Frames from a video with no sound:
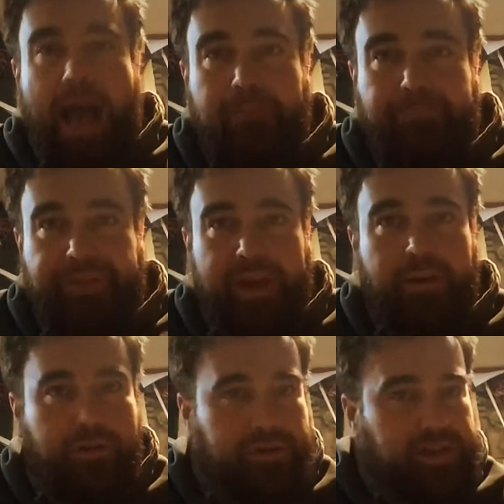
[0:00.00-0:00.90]

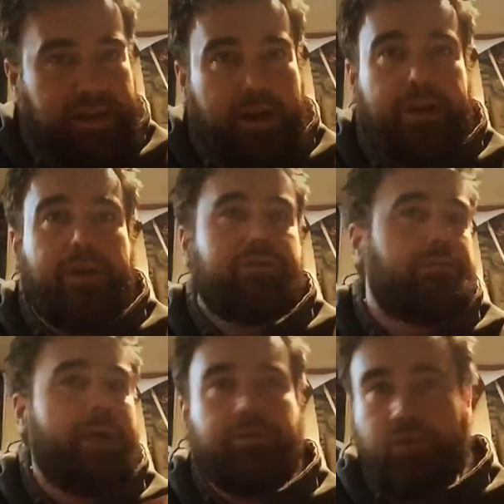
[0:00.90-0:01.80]
hypothetical scenarios
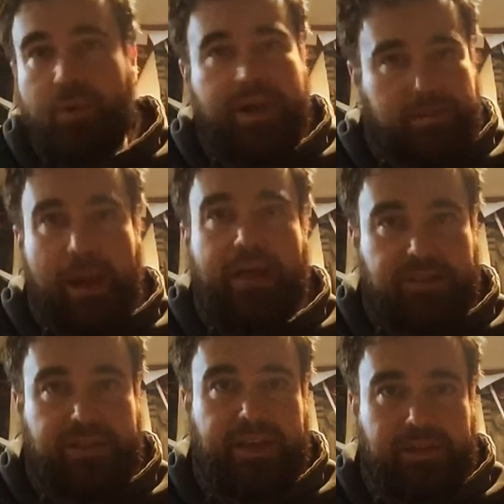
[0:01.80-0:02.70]
about US
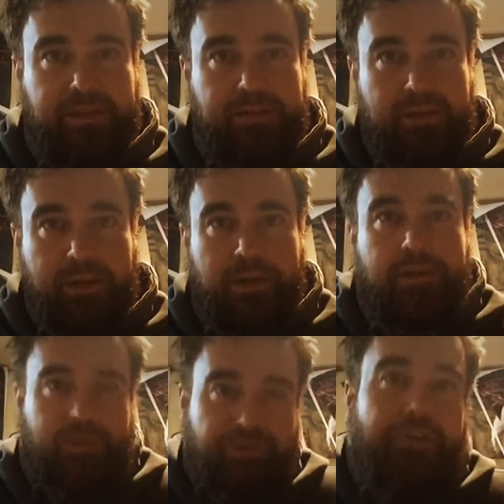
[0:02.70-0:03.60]
politics.
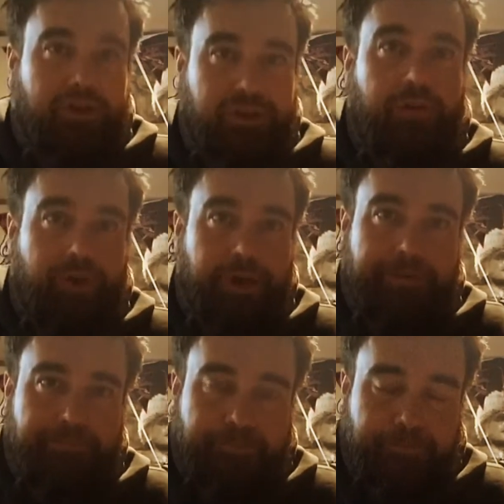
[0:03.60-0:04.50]
So far, so good.